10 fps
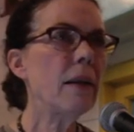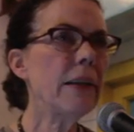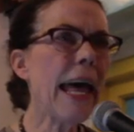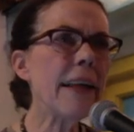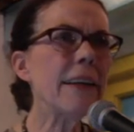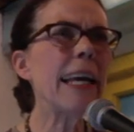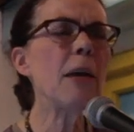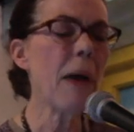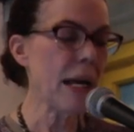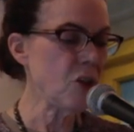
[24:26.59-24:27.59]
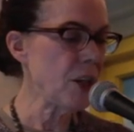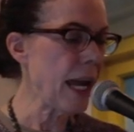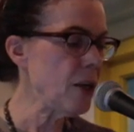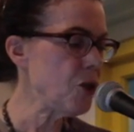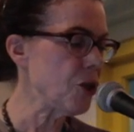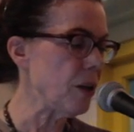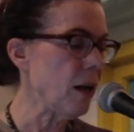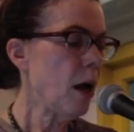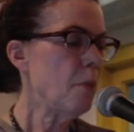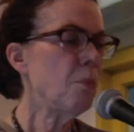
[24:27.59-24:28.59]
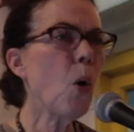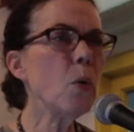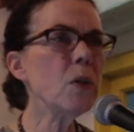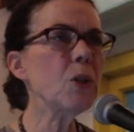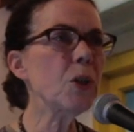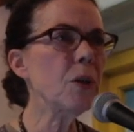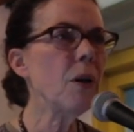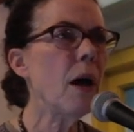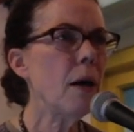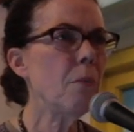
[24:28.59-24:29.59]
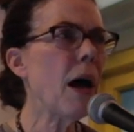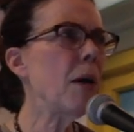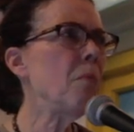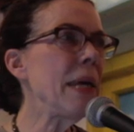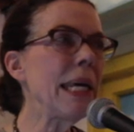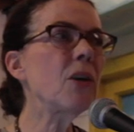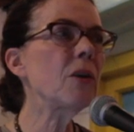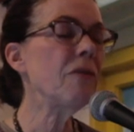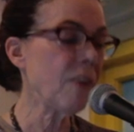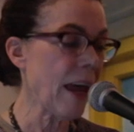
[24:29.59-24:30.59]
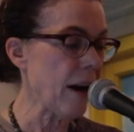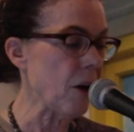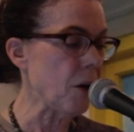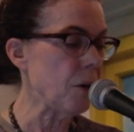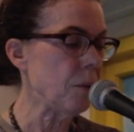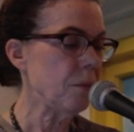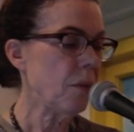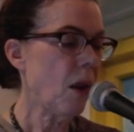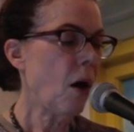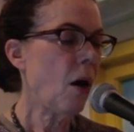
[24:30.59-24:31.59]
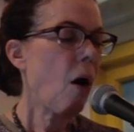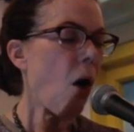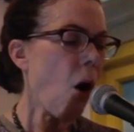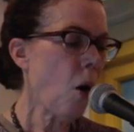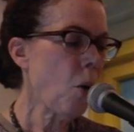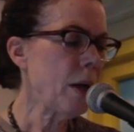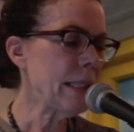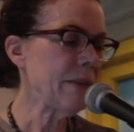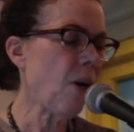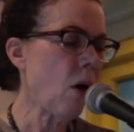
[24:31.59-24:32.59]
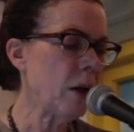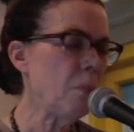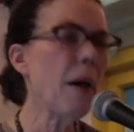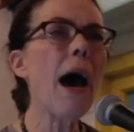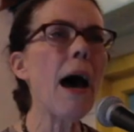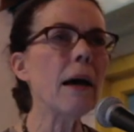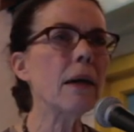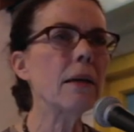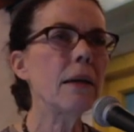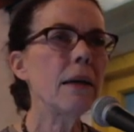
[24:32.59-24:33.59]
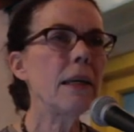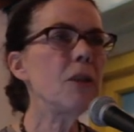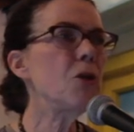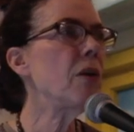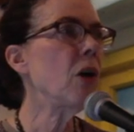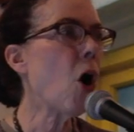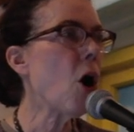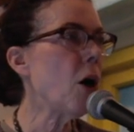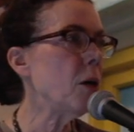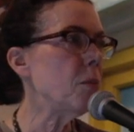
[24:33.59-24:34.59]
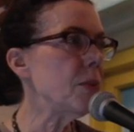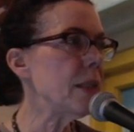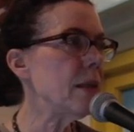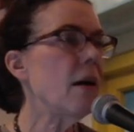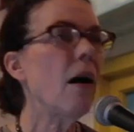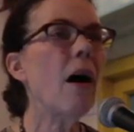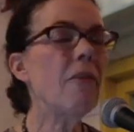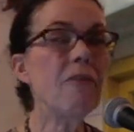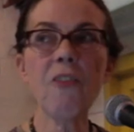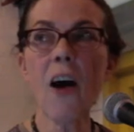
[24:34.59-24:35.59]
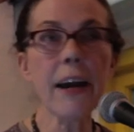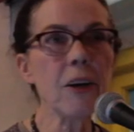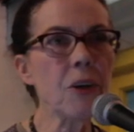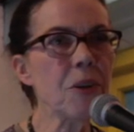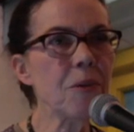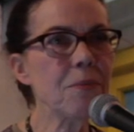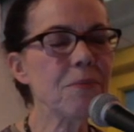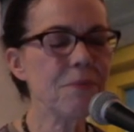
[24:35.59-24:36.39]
Let imagination bolster my meager flare, always falling back into the arms of fire.